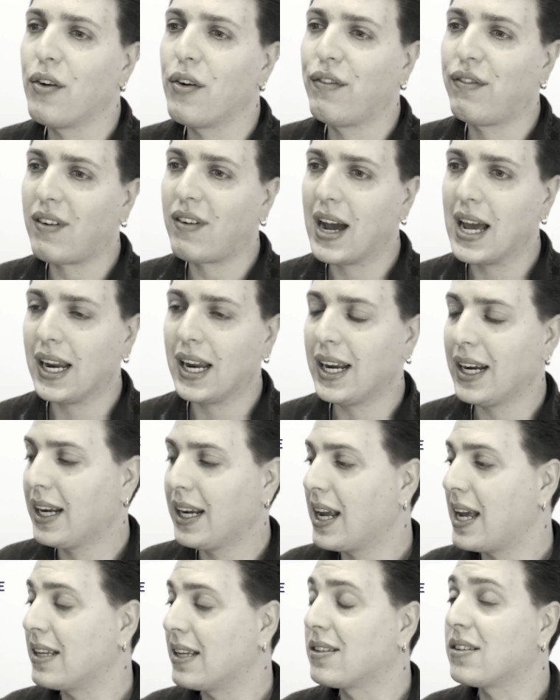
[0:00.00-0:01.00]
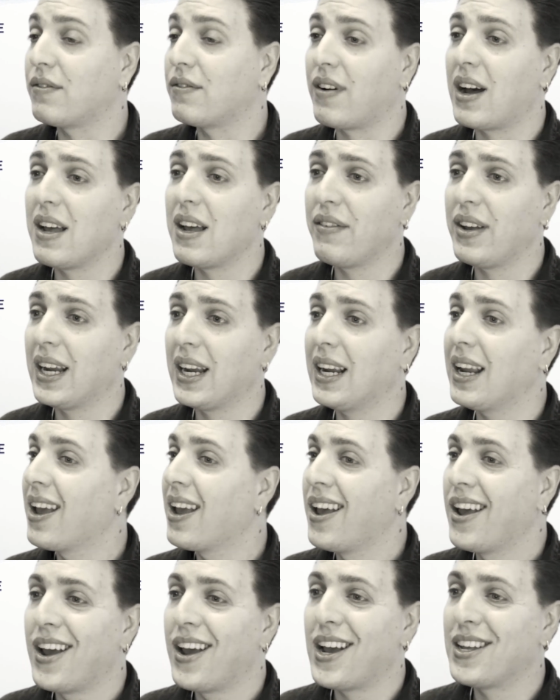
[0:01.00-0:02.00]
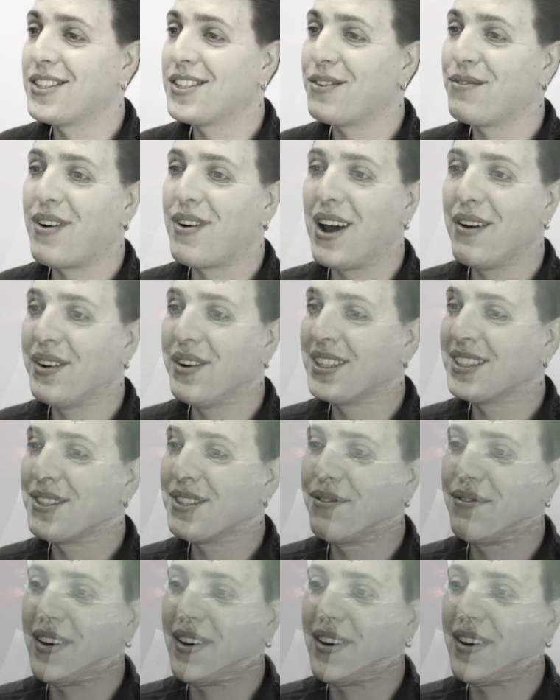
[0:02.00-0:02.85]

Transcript: fighting and surviving to